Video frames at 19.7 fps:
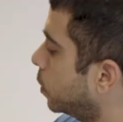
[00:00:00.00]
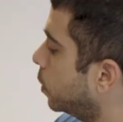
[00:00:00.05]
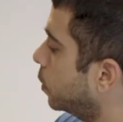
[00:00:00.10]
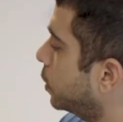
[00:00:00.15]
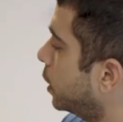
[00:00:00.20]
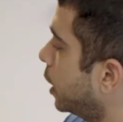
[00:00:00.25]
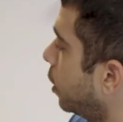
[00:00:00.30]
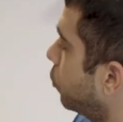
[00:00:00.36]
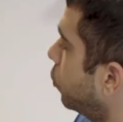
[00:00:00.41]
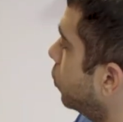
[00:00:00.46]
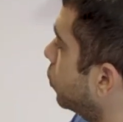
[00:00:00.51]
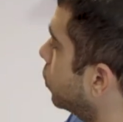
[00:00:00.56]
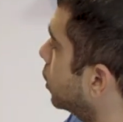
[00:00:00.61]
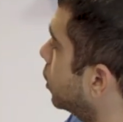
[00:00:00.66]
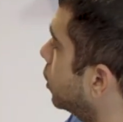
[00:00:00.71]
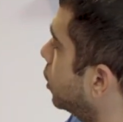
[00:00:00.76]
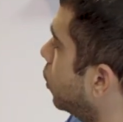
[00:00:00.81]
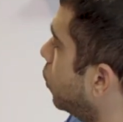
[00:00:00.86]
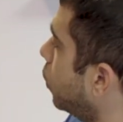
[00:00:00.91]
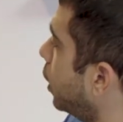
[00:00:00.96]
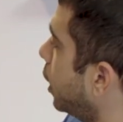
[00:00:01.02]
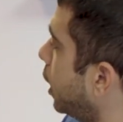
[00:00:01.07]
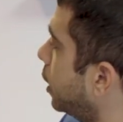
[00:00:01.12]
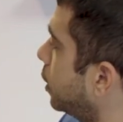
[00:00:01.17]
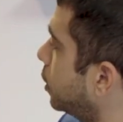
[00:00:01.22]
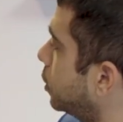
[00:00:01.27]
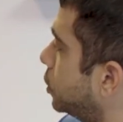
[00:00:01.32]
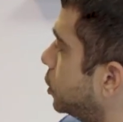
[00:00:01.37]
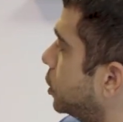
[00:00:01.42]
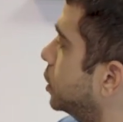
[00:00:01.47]
okay, if we were to go
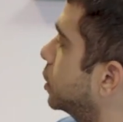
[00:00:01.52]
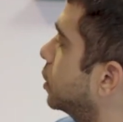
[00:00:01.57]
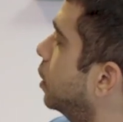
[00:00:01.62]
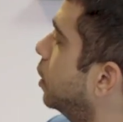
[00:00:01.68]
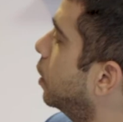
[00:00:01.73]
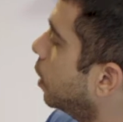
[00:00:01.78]
ahead and just